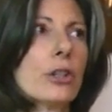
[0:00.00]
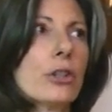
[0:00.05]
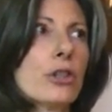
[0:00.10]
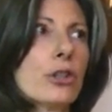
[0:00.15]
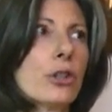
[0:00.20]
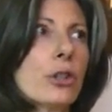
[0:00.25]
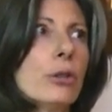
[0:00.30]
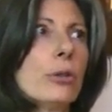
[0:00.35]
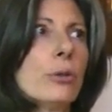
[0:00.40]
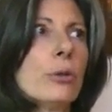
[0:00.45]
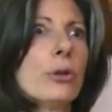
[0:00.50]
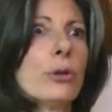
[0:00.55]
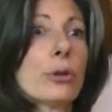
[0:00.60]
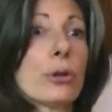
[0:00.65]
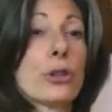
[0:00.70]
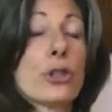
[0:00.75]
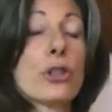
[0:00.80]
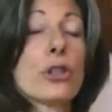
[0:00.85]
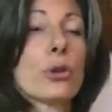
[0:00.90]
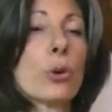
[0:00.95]
to
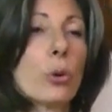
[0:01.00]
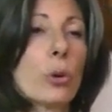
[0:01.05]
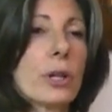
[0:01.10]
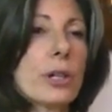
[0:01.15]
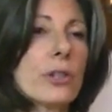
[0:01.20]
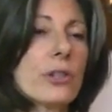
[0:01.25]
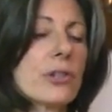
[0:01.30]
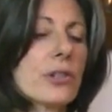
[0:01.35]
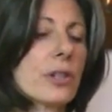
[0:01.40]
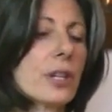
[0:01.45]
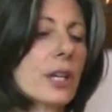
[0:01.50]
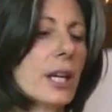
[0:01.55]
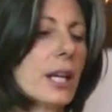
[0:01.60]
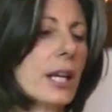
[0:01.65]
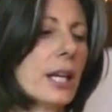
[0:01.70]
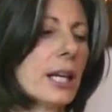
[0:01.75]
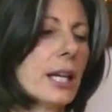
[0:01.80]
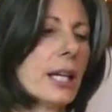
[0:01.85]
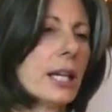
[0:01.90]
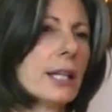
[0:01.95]
your source
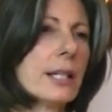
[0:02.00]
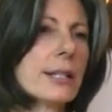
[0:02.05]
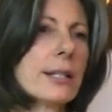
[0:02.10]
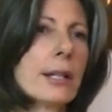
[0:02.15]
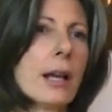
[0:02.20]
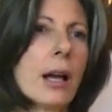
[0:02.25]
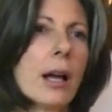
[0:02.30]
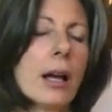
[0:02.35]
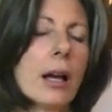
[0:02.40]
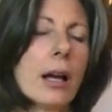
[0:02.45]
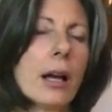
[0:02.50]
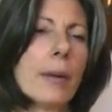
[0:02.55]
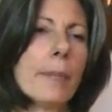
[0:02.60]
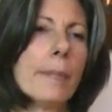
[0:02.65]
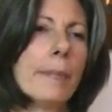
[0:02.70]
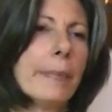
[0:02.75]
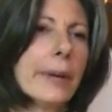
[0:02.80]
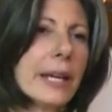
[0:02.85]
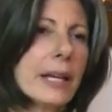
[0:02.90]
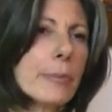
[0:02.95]
is a
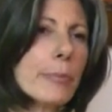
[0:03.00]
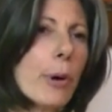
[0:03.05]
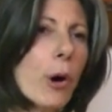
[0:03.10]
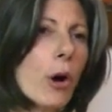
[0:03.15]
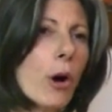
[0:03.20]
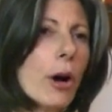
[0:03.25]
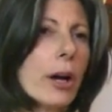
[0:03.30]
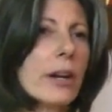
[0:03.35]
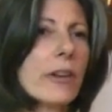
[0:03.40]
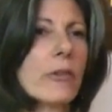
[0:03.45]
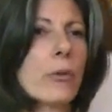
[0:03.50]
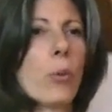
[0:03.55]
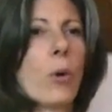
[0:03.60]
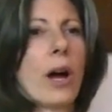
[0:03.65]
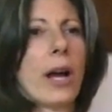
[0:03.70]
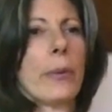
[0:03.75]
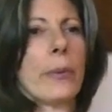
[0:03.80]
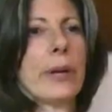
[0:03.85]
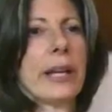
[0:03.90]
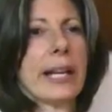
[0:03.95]
big part of
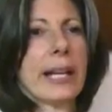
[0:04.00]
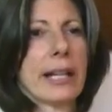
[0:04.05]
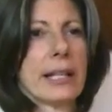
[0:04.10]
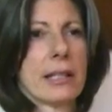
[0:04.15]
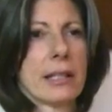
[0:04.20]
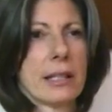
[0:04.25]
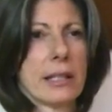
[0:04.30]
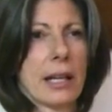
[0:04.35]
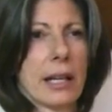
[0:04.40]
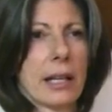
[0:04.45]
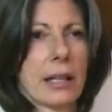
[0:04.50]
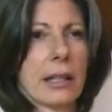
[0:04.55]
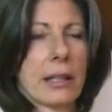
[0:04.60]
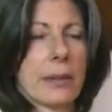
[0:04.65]
why we get sick.